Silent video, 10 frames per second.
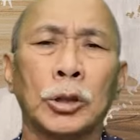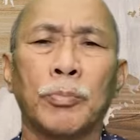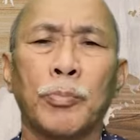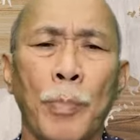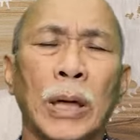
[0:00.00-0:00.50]

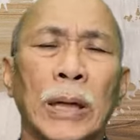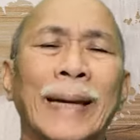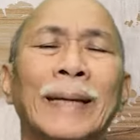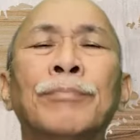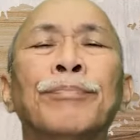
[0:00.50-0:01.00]
properly,
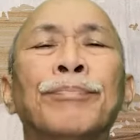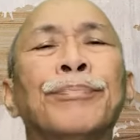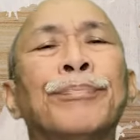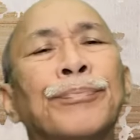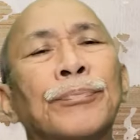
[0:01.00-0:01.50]

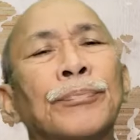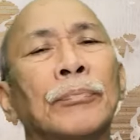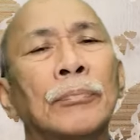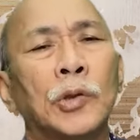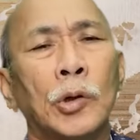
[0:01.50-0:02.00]

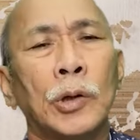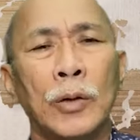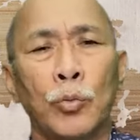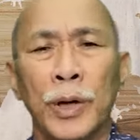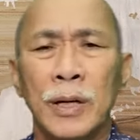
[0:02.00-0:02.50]
so
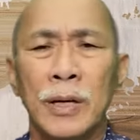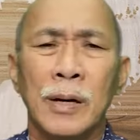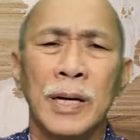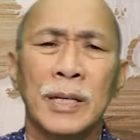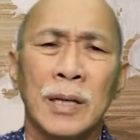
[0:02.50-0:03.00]
that when there
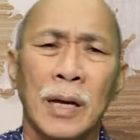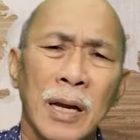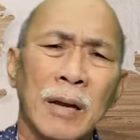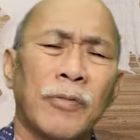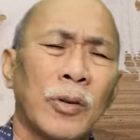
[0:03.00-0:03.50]
is a
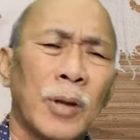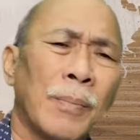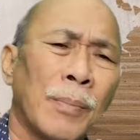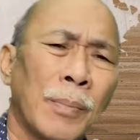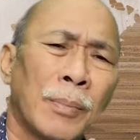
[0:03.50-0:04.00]
need for
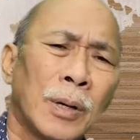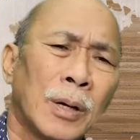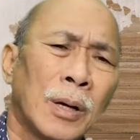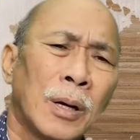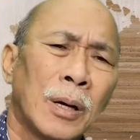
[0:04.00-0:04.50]
them
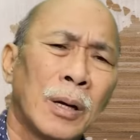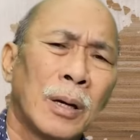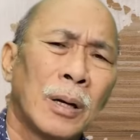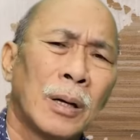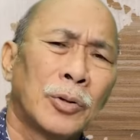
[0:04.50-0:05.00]

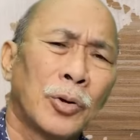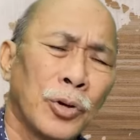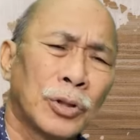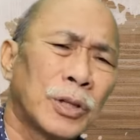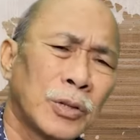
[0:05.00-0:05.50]
to
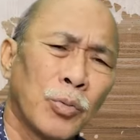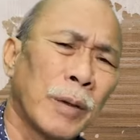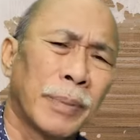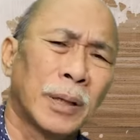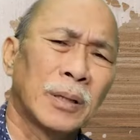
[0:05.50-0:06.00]
use these
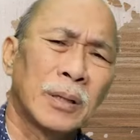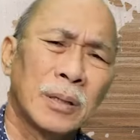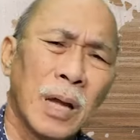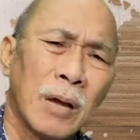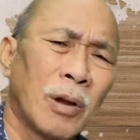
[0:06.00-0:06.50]
weapons,
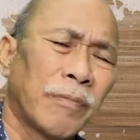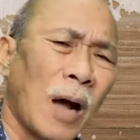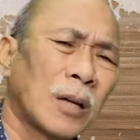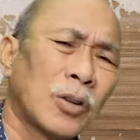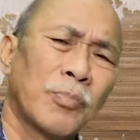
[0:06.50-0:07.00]
they will
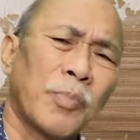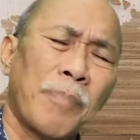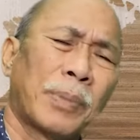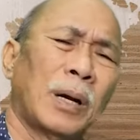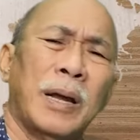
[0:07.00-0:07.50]
function
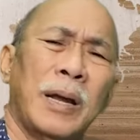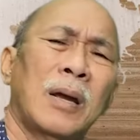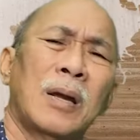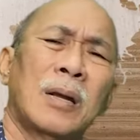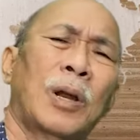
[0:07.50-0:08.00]
properly
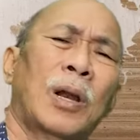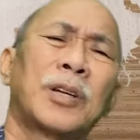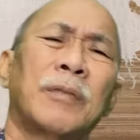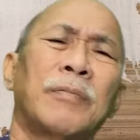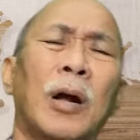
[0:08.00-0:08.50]
and will
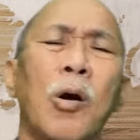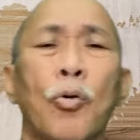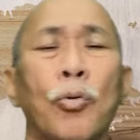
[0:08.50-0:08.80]
achieve the goal.